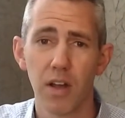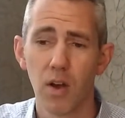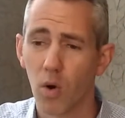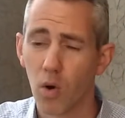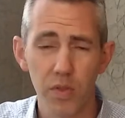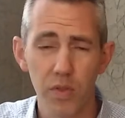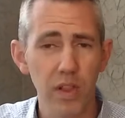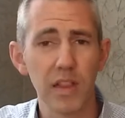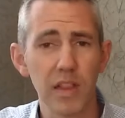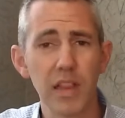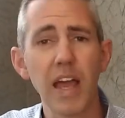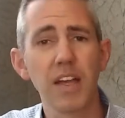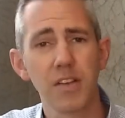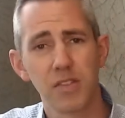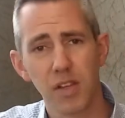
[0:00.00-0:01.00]
or the
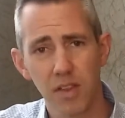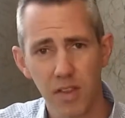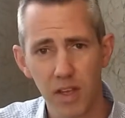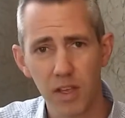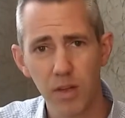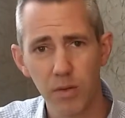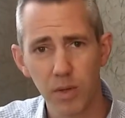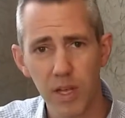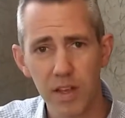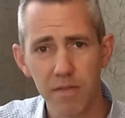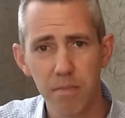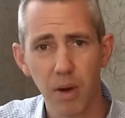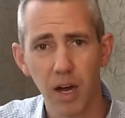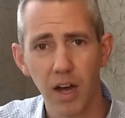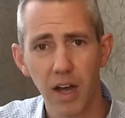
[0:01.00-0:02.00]
legacy that you leave
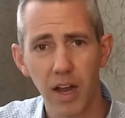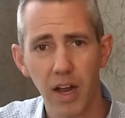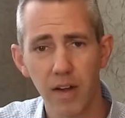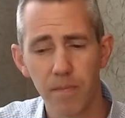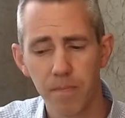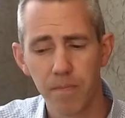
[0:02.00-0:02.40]
behind.